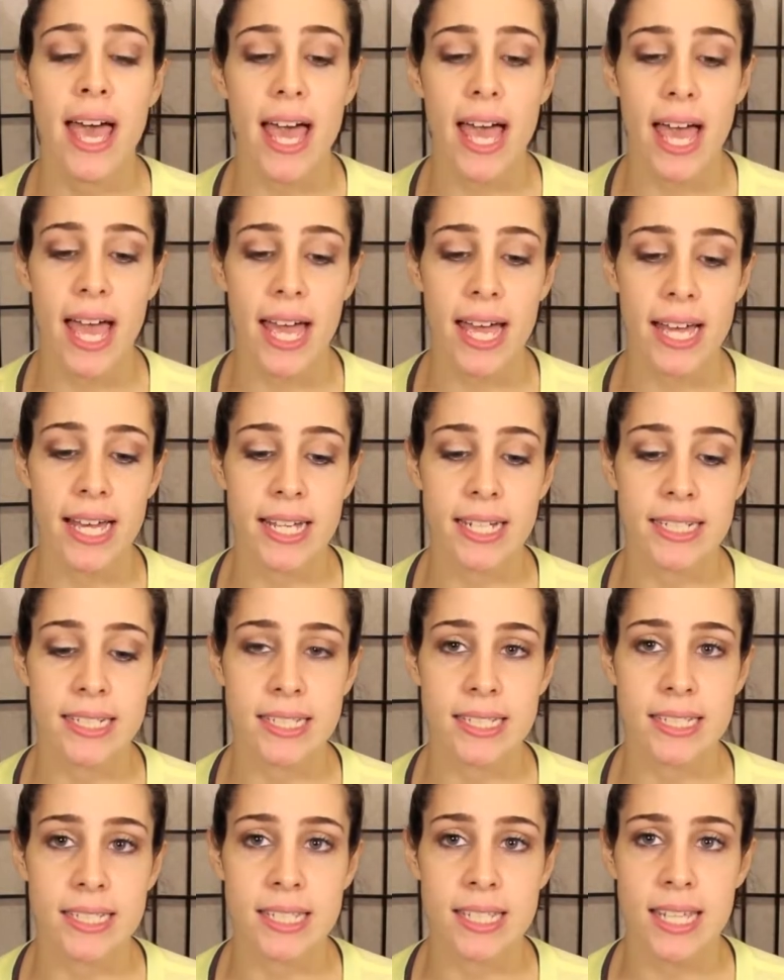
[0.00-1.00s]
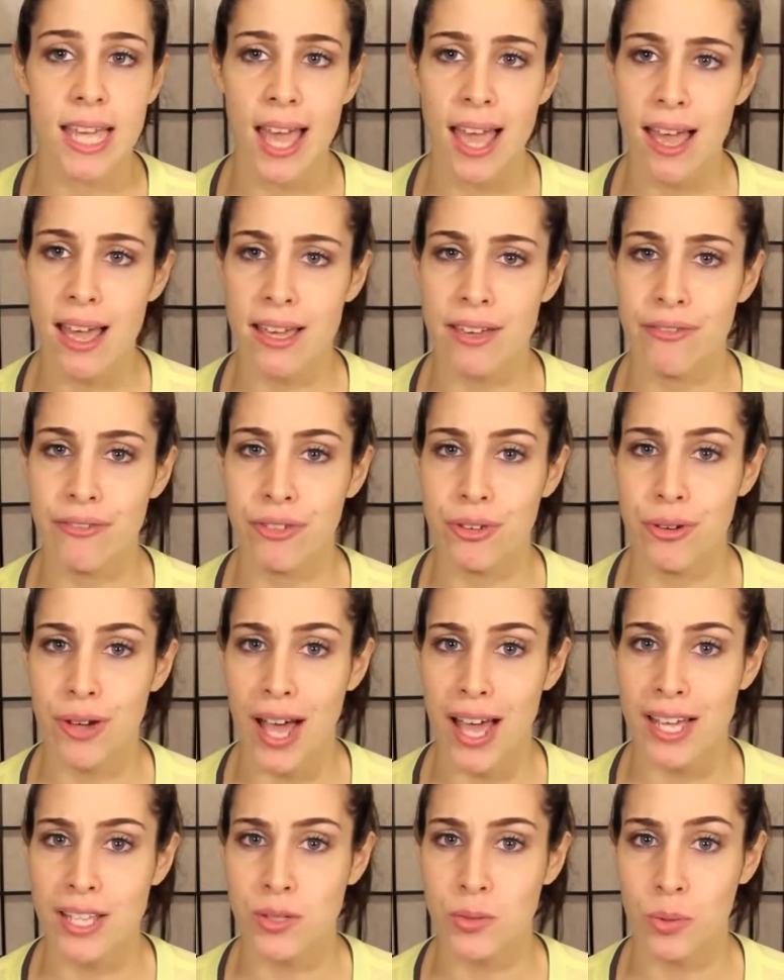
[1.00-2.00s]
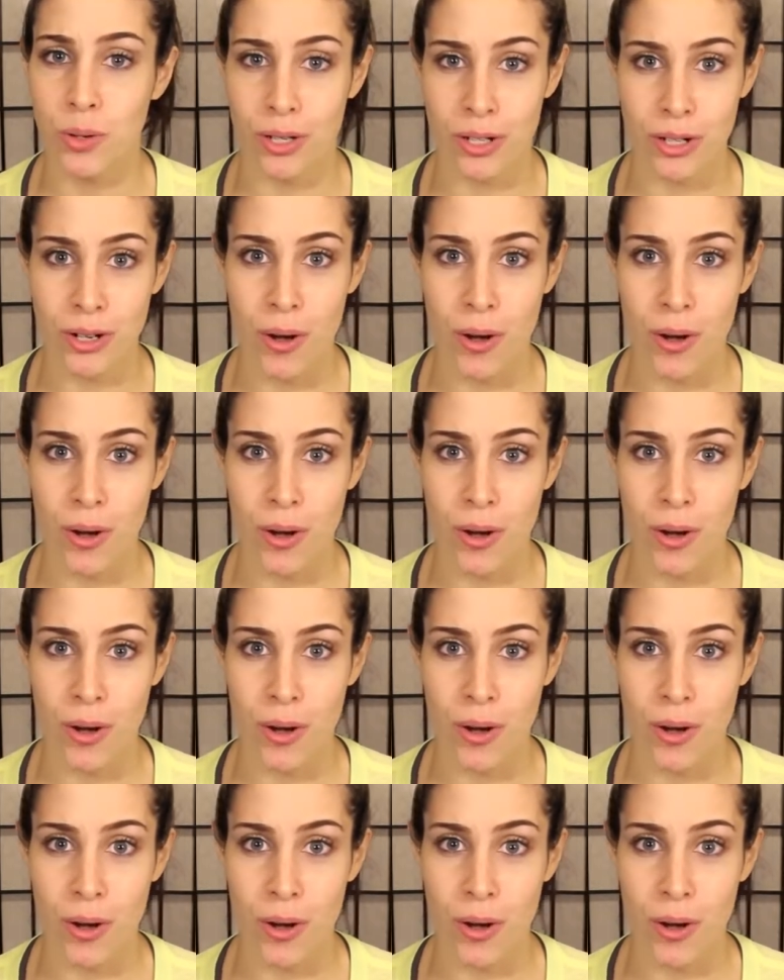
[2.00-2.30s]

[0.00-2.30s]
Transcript: And yeah, if you guys want